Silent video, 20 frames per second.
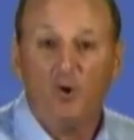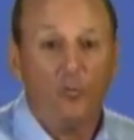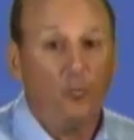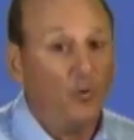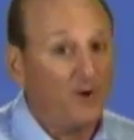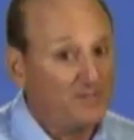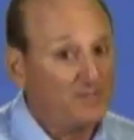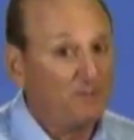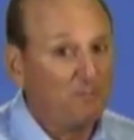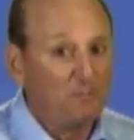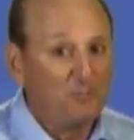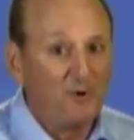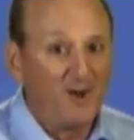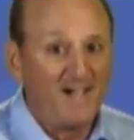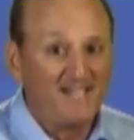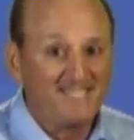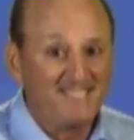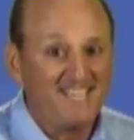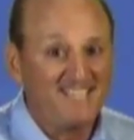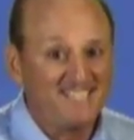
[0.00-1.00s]
what the
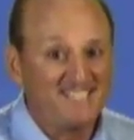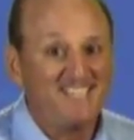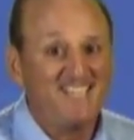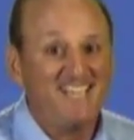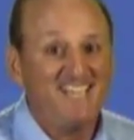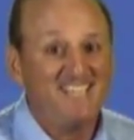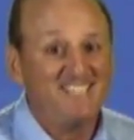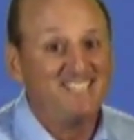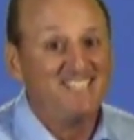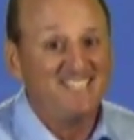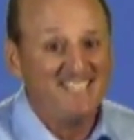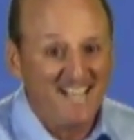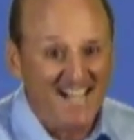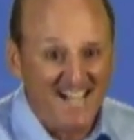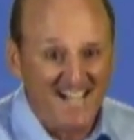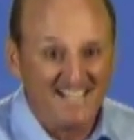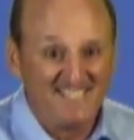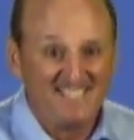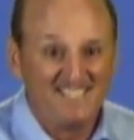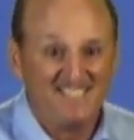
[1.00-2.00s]
process is
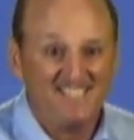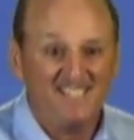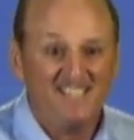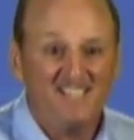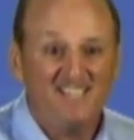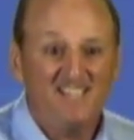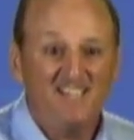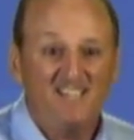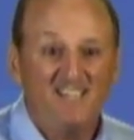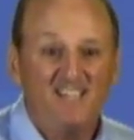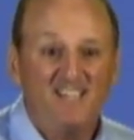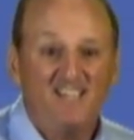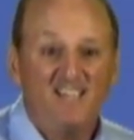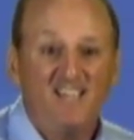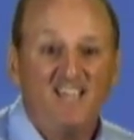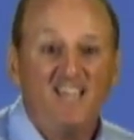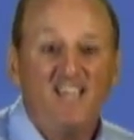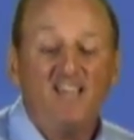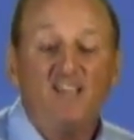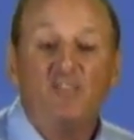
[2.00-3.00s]
not.
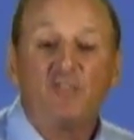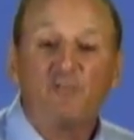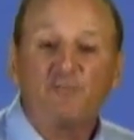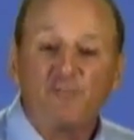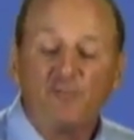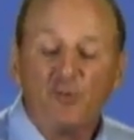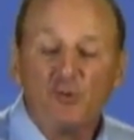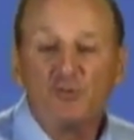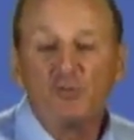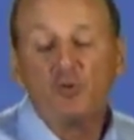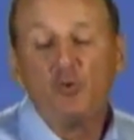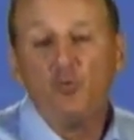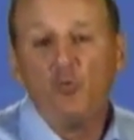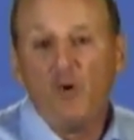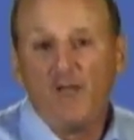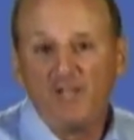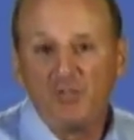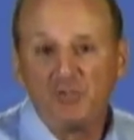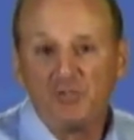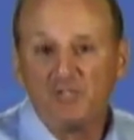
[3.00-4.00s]
The first
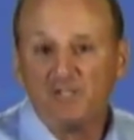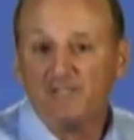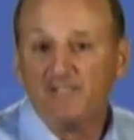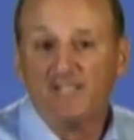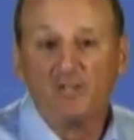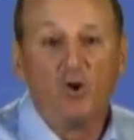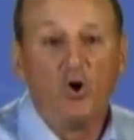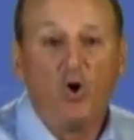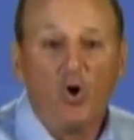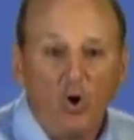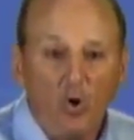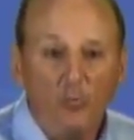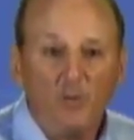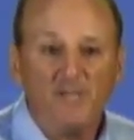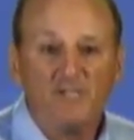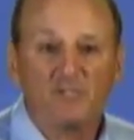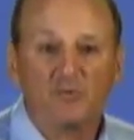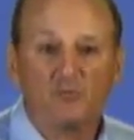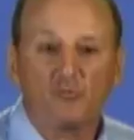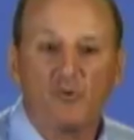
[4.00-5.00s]
question that
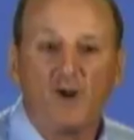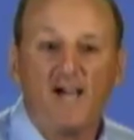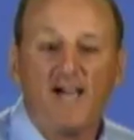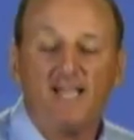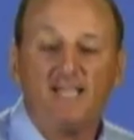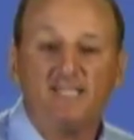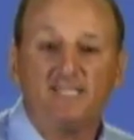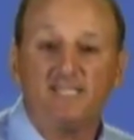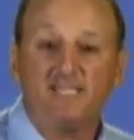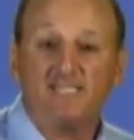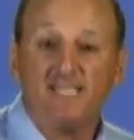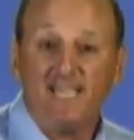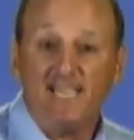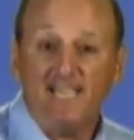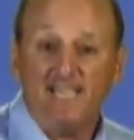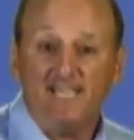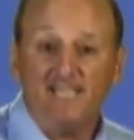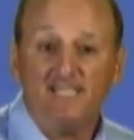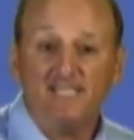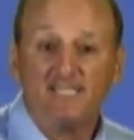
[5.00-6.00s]
always arises
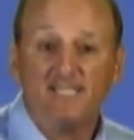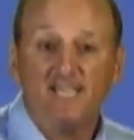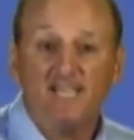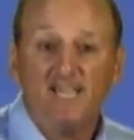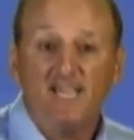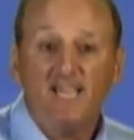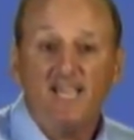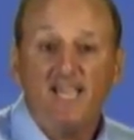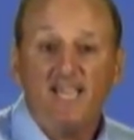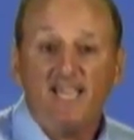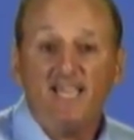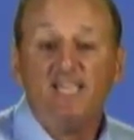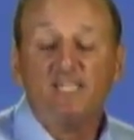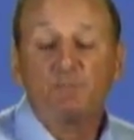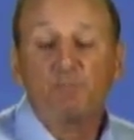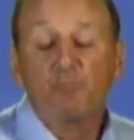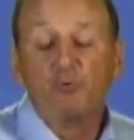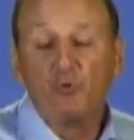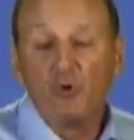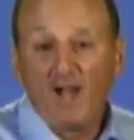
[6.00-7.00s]
is
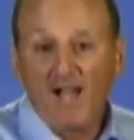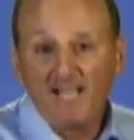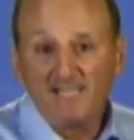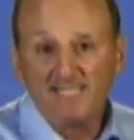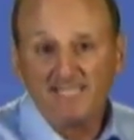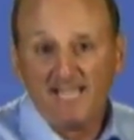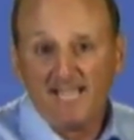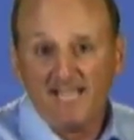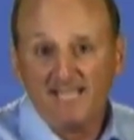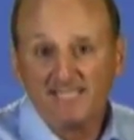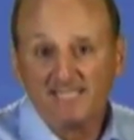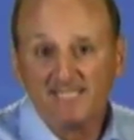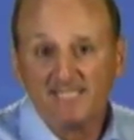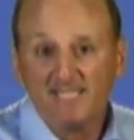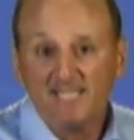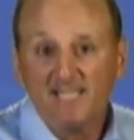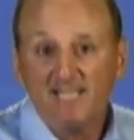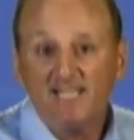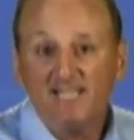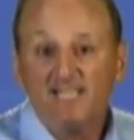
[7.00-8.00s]
process
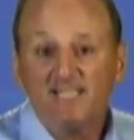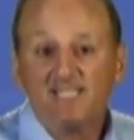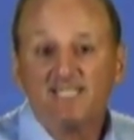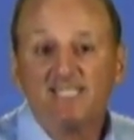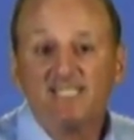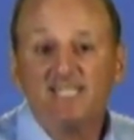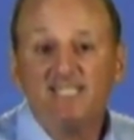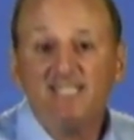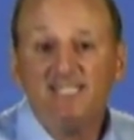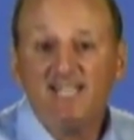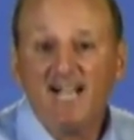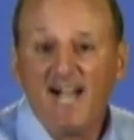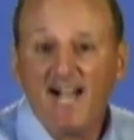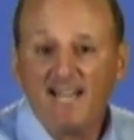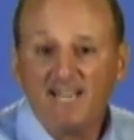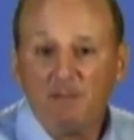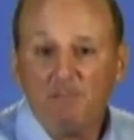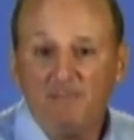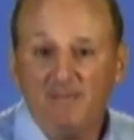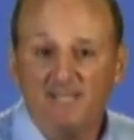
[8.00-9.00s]

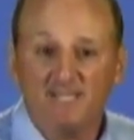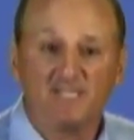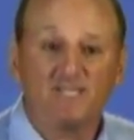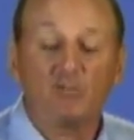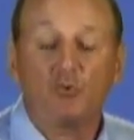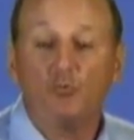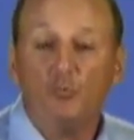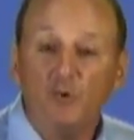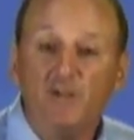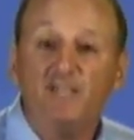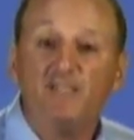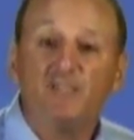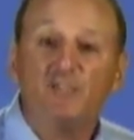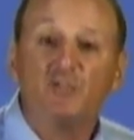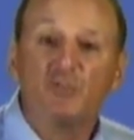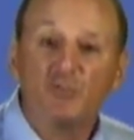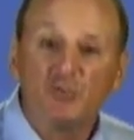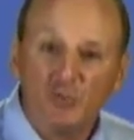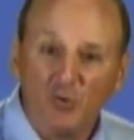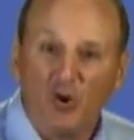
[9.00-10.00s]
synonymous
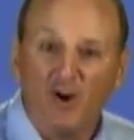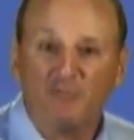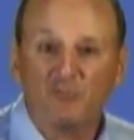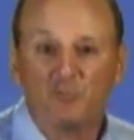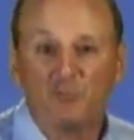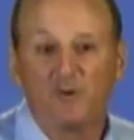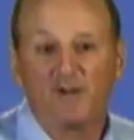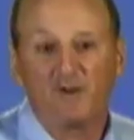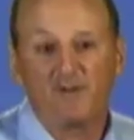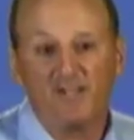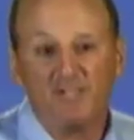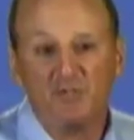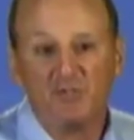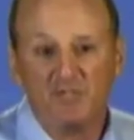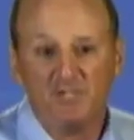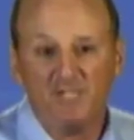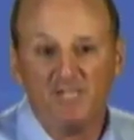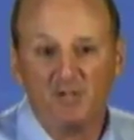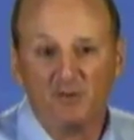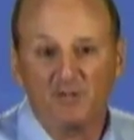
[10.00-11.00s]
with software
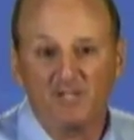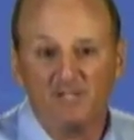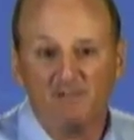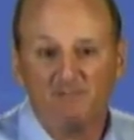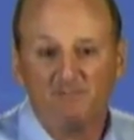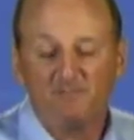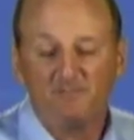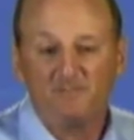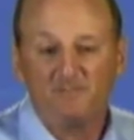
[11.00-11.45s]
engineering?